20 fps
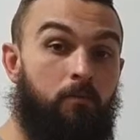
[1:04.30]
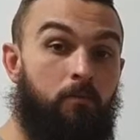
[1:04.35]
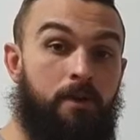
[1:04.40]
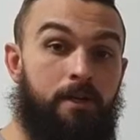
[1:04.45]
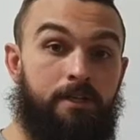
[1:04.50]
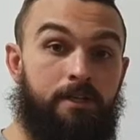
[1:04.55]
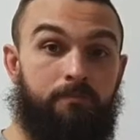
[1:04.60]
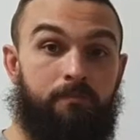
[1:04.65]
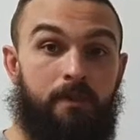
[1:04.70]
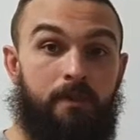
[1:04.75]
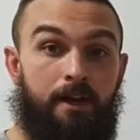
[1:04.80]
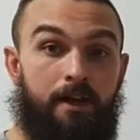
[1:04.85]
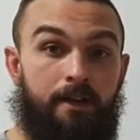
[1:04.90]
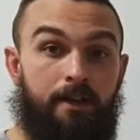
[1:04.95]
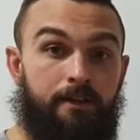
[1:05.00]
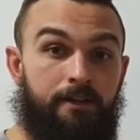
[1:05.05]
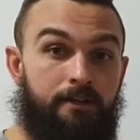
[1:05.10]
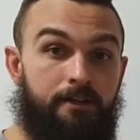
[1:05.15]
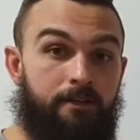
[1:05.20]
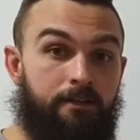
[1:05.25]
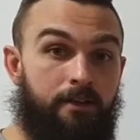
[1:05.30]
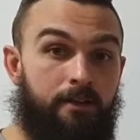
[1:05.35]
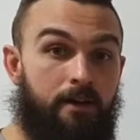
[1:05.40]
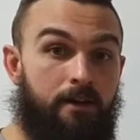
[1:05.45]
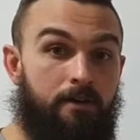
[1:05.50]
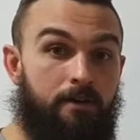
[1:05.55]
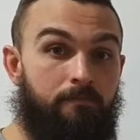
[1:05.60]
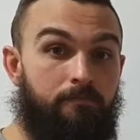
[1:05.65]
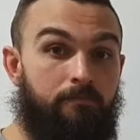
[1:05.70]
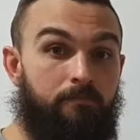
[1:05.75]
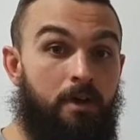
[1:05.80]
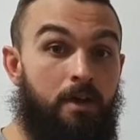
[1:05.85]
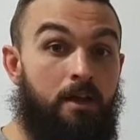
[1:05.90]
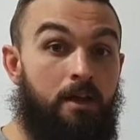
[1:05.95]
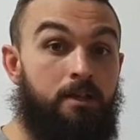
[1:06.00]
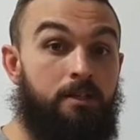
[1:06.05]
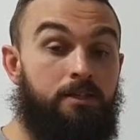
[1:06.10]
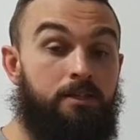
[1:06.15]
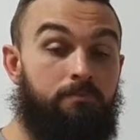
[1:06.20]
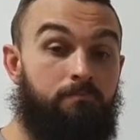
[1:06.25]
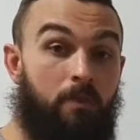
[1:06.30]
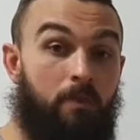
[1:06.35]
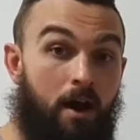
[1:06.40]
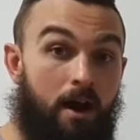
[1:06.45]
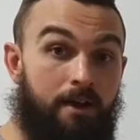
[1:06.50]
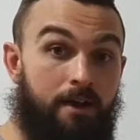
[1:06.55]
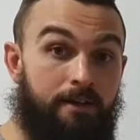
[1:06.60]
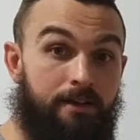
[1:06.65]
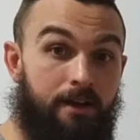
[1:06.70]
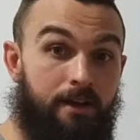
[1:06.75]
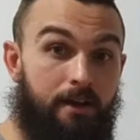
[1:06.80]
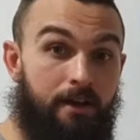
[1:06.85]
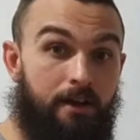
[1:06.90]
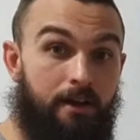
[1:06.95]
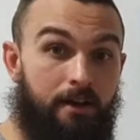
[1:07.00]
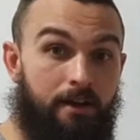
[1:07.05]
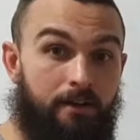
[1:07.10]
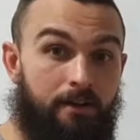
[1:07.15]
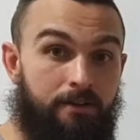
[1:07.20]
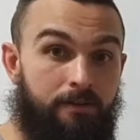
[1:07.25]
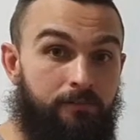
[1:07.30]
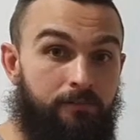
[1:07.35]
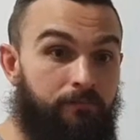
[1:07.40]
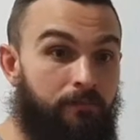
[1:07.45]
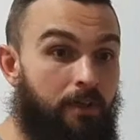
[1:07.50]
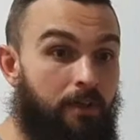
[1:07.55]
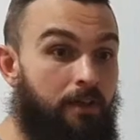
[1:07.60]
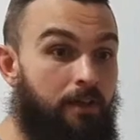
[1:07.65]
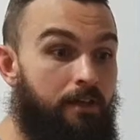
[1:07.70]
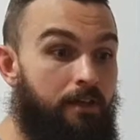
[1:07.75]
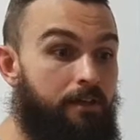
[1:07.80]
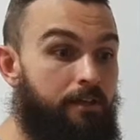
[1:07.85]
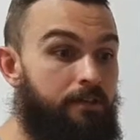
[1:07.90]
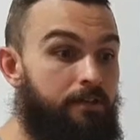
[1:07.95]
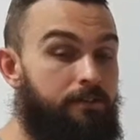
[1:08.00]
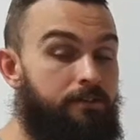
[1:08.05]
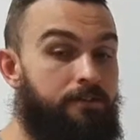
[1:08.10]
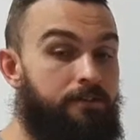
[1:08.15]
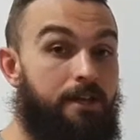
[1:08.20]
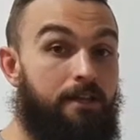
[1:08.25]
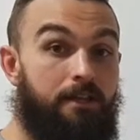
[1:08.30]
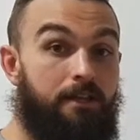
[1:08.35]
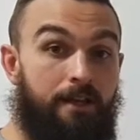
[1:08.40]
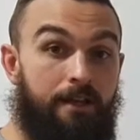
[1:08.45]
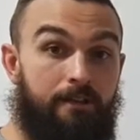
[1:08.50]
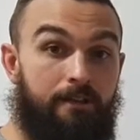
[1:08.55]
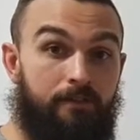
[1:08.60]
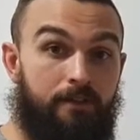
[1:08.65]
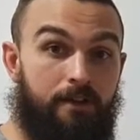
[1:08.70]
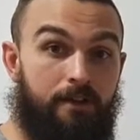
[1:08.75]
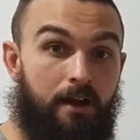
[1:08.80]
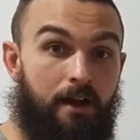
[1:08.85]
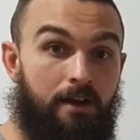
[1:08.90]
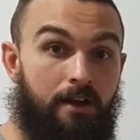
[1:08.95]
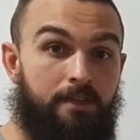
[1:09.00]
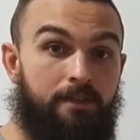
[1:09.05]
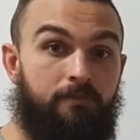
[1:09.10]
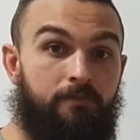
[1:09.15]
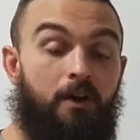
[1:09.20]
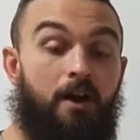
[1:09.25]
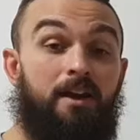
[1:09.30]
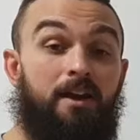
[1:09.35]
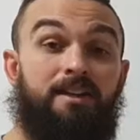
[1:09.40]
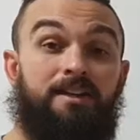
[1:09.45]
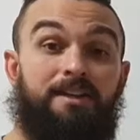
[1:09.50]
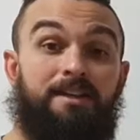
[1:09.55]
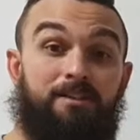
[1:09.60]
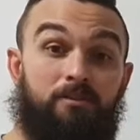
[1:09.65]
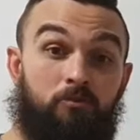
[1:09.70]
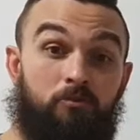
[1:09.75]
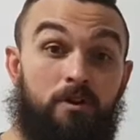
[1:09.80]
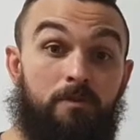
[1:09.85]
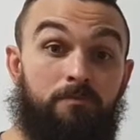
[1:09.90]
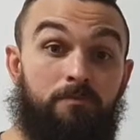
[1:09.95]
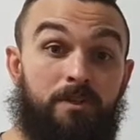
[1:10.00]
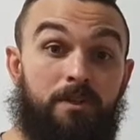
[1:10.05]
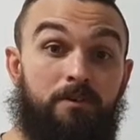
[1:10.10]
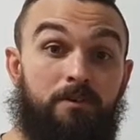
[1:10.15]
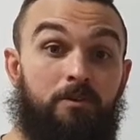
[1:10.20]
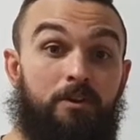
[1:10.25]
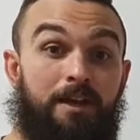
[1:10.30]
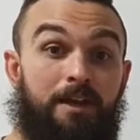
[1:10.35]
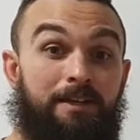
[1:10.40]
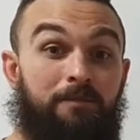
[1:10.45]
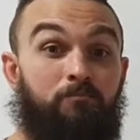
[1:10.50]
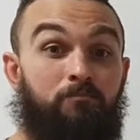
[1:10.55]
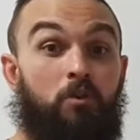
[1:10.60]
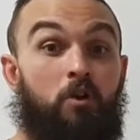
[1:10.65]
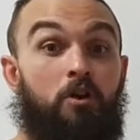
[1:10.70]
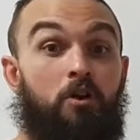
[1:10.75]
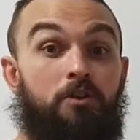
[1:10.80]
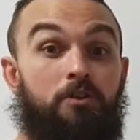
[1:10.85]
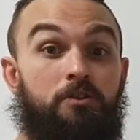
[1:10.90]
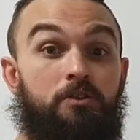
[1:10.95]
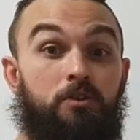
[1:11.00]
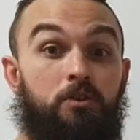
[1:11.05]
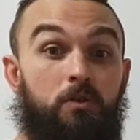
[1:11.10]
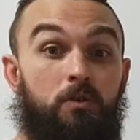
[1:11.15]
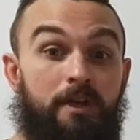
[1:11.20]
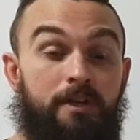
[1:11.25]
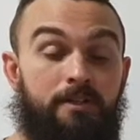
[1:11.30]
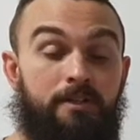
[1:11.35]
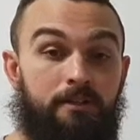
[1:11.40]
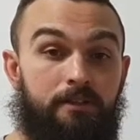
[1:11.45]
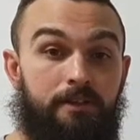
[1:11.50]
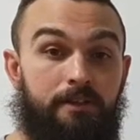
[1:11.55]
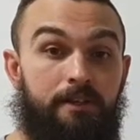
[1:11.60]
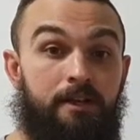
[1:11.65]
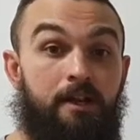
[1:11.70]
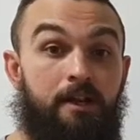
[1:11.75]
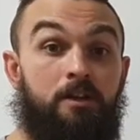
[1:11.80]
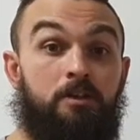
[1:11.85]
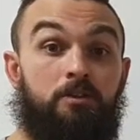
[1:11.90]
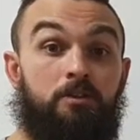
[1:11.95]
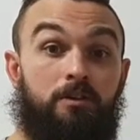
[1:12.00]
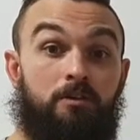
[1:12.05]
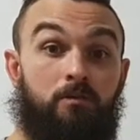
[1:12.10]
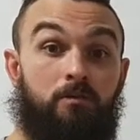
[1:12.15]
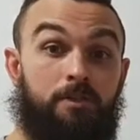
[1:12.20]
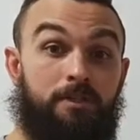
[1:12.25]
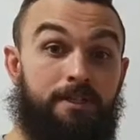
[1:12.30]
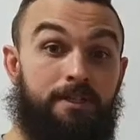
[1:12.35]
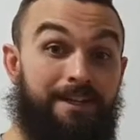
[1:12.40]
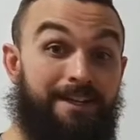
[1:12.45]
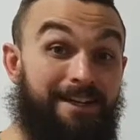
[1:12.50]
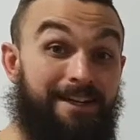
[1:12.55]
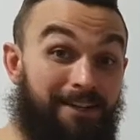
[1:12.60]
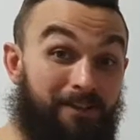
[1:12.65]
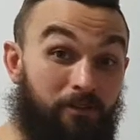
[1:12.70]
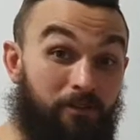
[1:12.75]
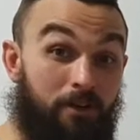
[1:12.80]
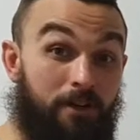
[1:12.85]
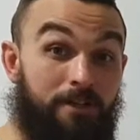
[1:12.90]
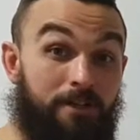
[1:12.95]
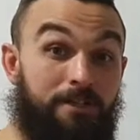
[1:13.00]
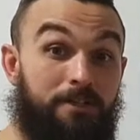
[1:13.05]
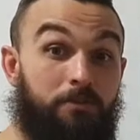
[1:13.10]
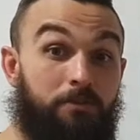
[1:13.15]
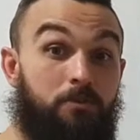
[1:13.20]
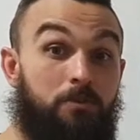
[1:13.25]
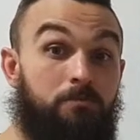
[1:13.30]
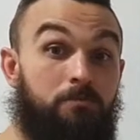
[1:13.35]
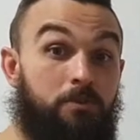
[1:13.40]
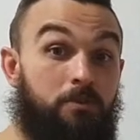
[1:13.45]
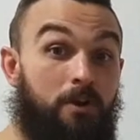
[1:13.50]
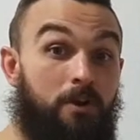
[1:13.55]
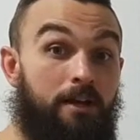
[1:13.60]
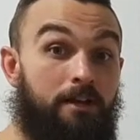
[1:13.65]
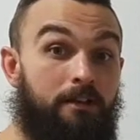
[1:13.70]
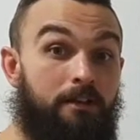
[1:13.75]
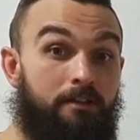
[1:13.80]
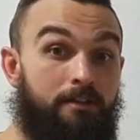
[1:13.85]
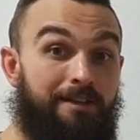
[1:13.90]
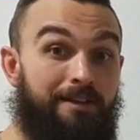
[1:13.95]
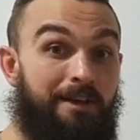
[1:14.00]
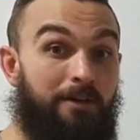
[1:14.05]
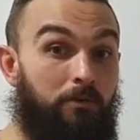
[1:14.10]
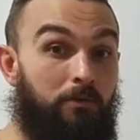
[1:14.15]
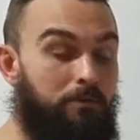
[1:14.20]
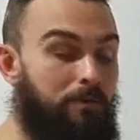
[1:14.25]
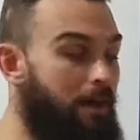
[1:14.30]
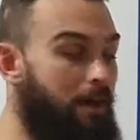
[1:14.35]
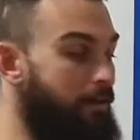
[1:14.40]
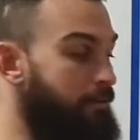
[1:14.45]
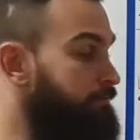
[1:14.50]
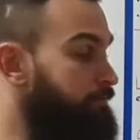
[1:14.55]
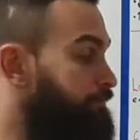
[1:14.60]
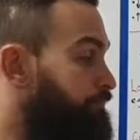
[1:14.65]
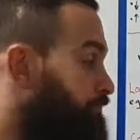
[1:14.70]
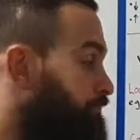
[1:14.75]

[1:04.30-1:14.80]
When he's playing his spider guard, his De La Riva guard, he's finding his grips that are getting broken too easily, so he wants to increase his grip strength to help that.